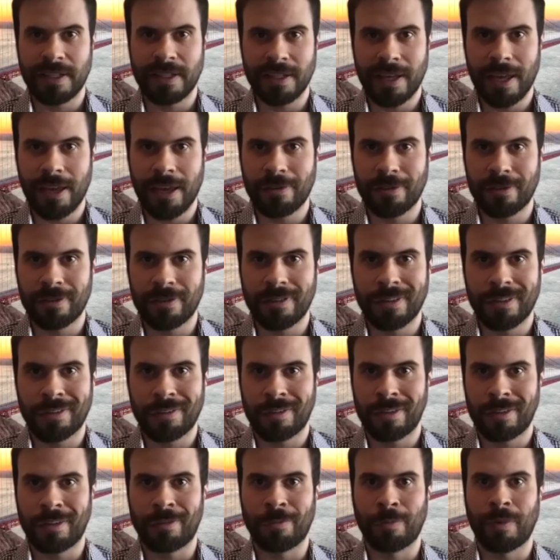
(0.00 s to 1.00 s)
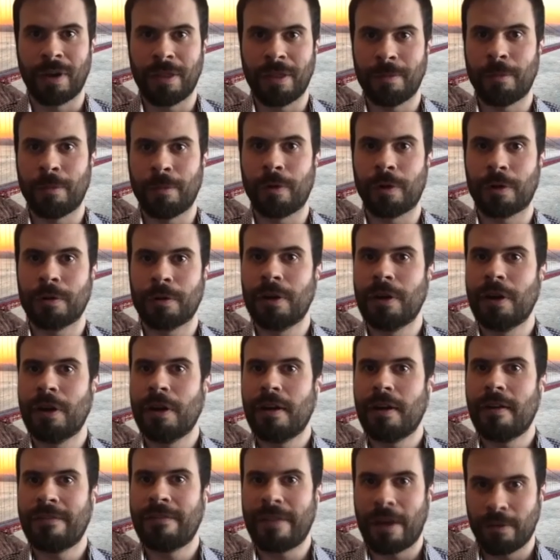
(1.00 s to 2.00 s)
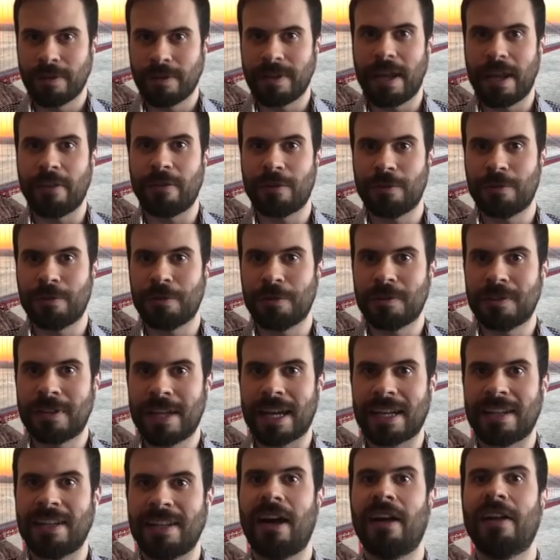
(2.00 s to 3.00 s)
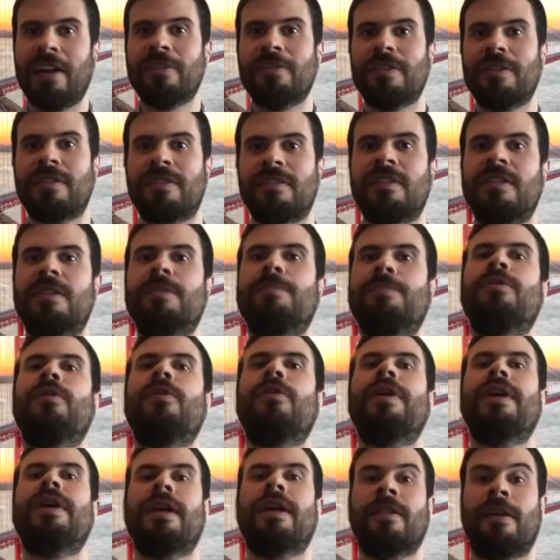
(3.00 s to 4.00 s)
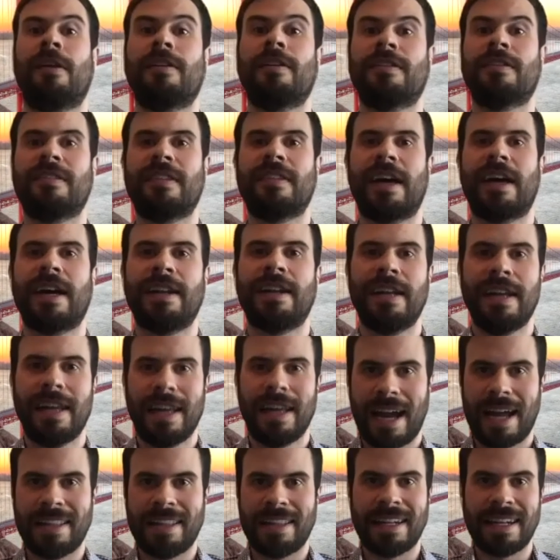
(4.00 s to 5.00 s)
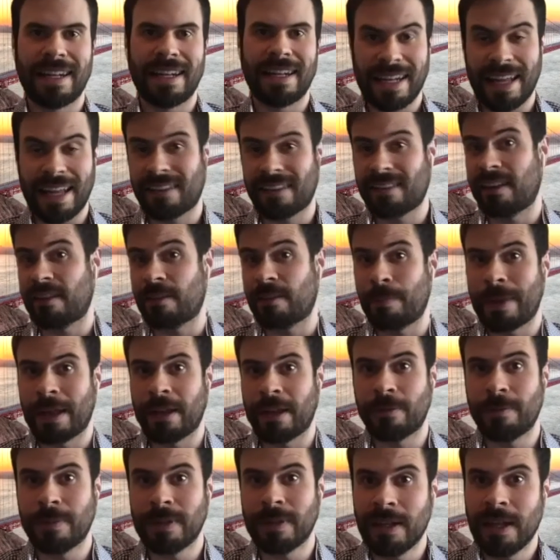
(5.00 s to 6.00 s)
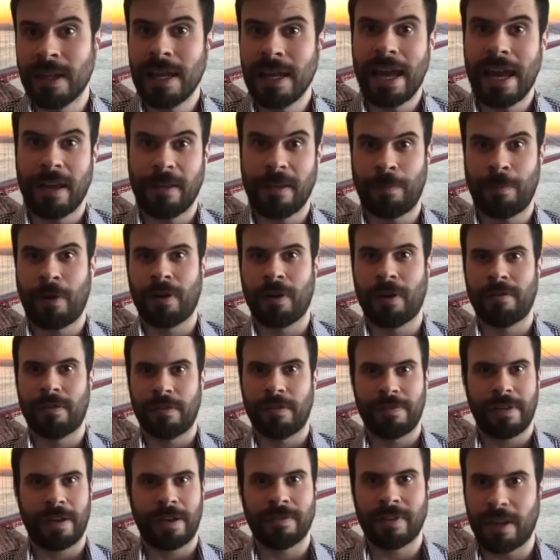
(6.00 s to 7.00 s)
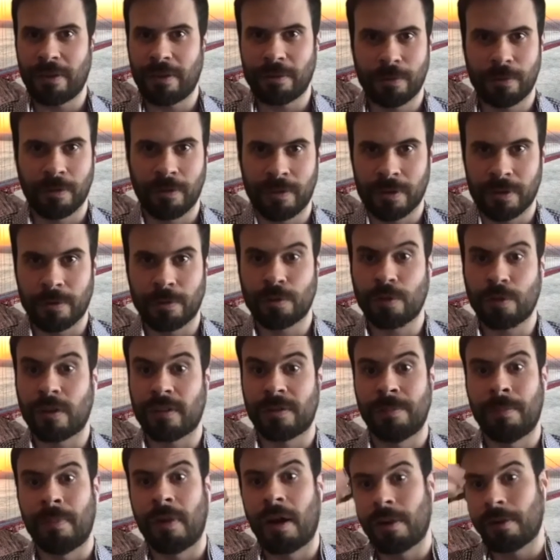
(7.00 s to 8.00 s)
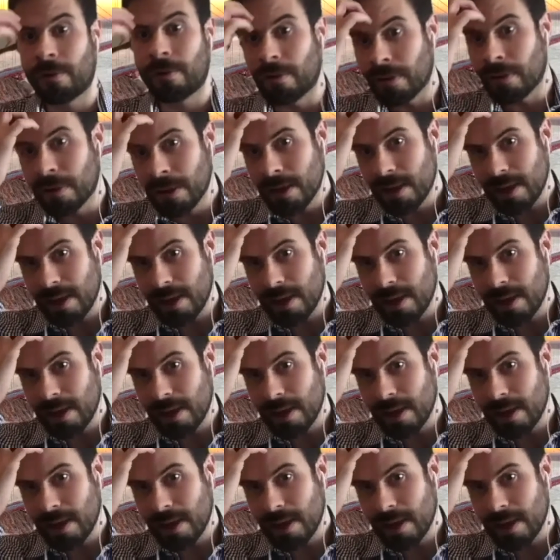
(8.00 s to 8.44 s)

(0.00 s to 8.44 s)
authentication. It's one of the more foundational technologies to deploy alongside identity and access management as part of a foundational zero trust model.